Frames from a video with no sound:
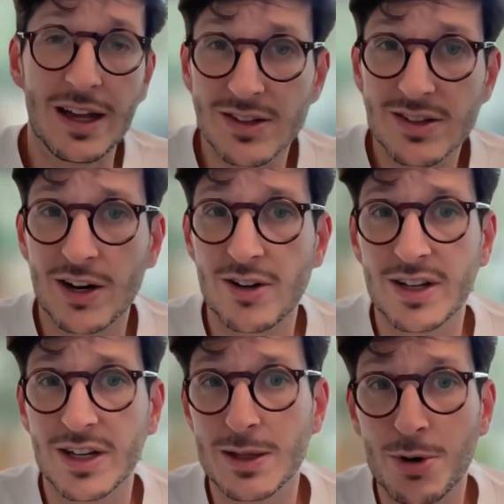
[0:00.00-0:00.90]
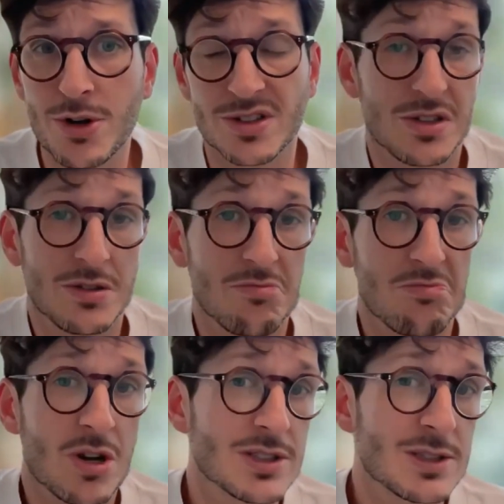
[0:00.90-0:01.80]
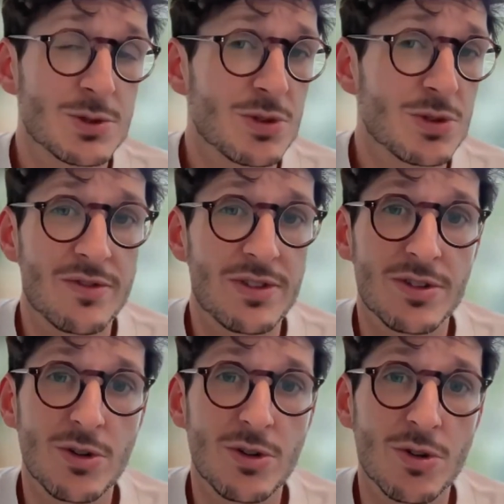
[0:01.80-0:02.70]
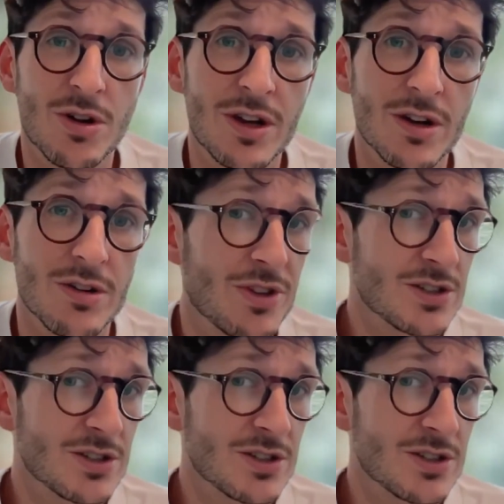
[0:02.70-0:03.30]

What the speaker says: internally in the products that customers would never even know that are there,